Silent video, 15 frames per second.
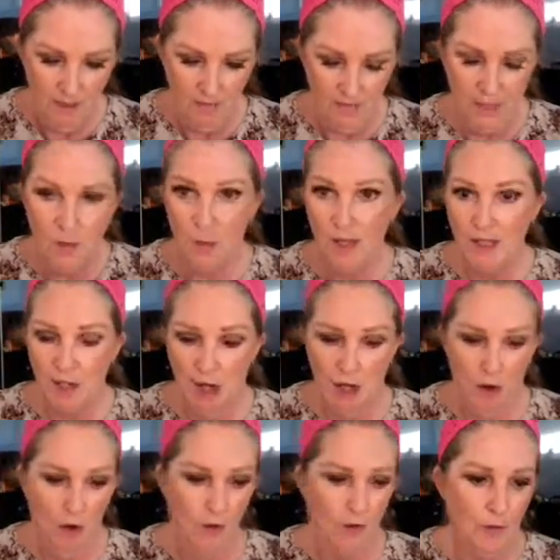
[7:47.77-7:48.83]
These ones I
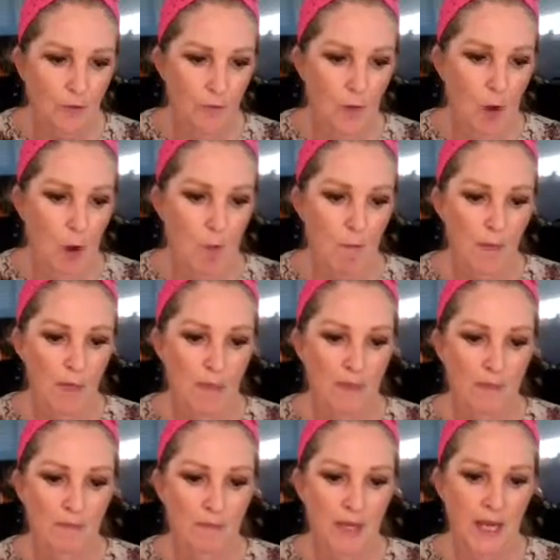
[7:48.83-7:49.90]
got from
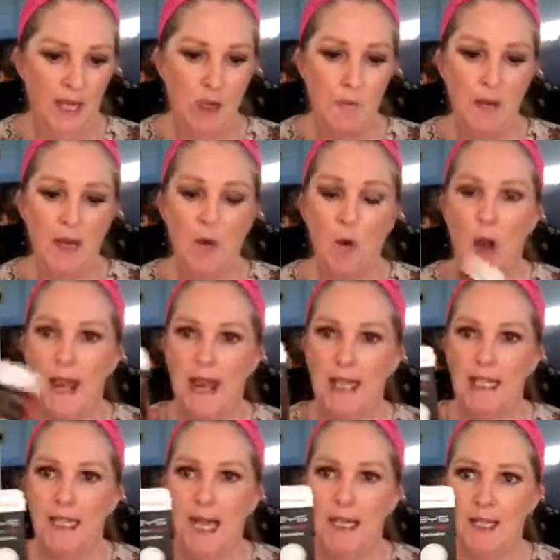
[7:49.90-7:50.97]
their
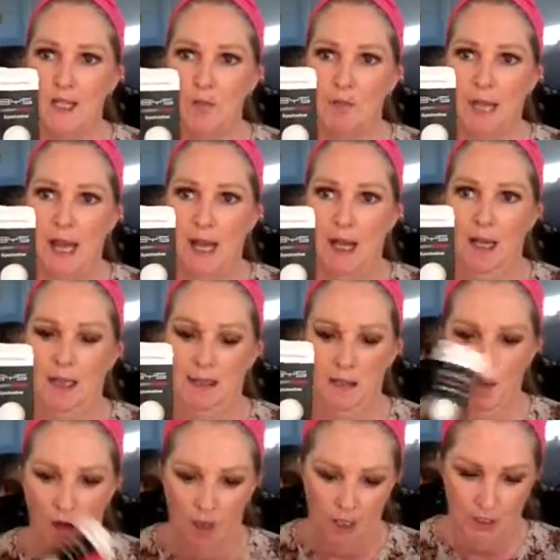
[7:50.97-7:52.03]
BYS Custom Colour
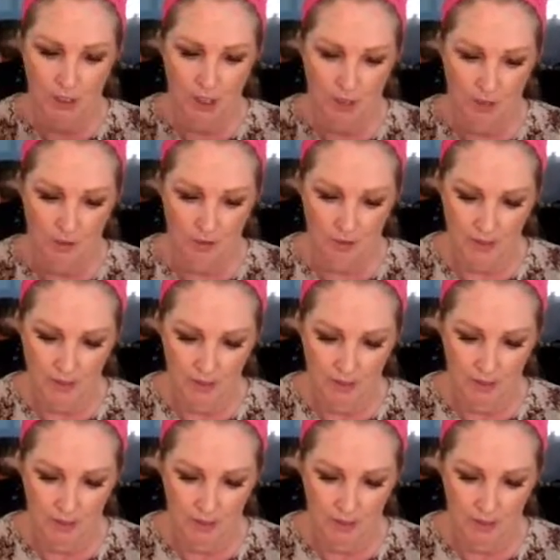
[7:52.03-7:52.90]
eyeshadows.